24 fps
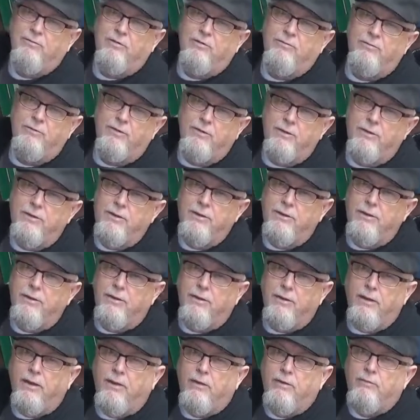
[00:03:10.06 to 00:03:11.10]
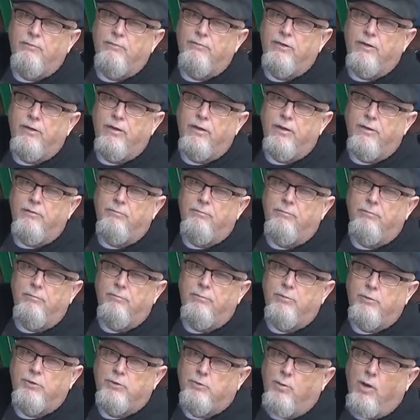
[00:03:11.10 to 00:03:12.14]
a very
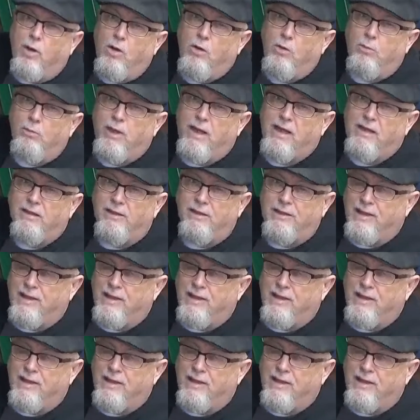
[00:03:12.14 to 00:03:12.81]
small palette.